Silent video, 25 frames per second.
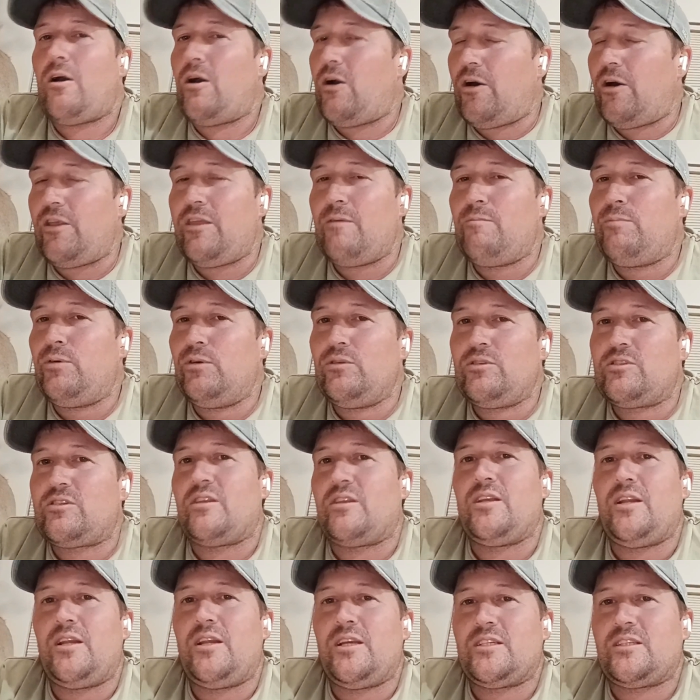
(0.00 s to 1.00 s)
all the bulls
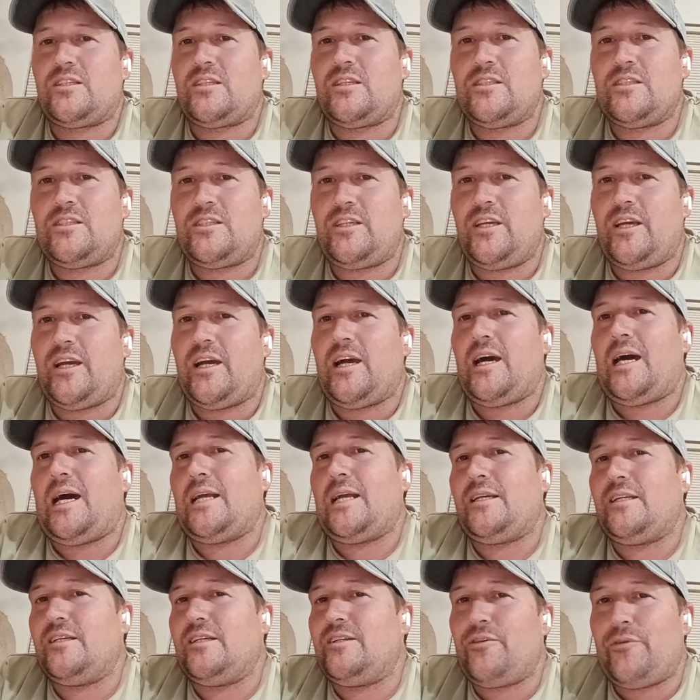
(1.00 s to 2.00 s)
on the list this year,
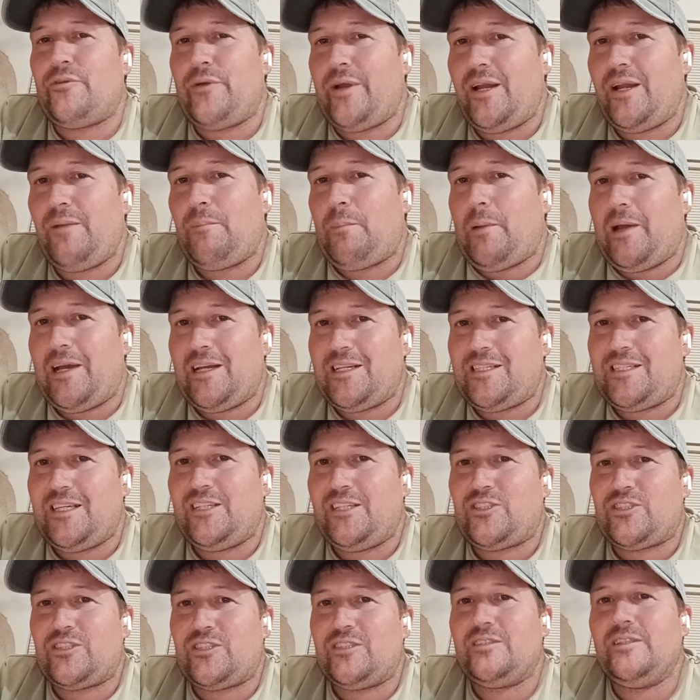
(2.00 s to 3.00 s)
I didn't really pay
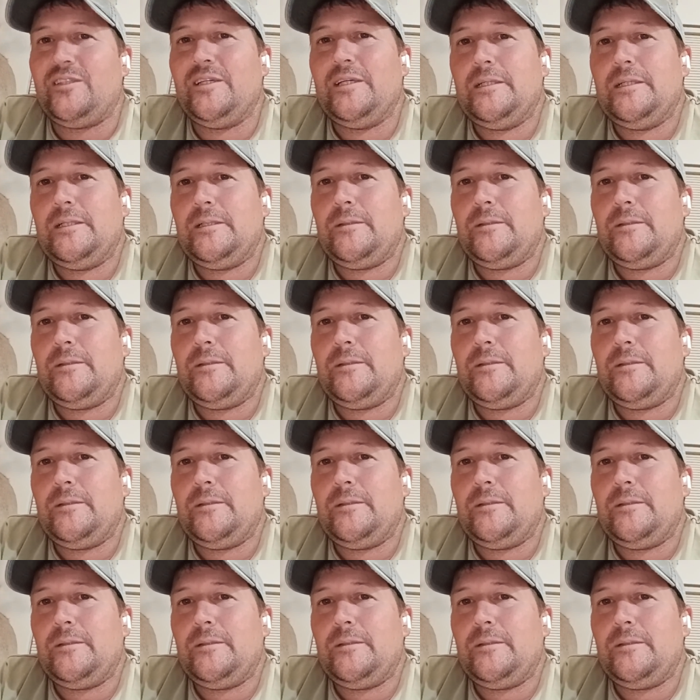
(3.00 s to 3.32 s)
attention.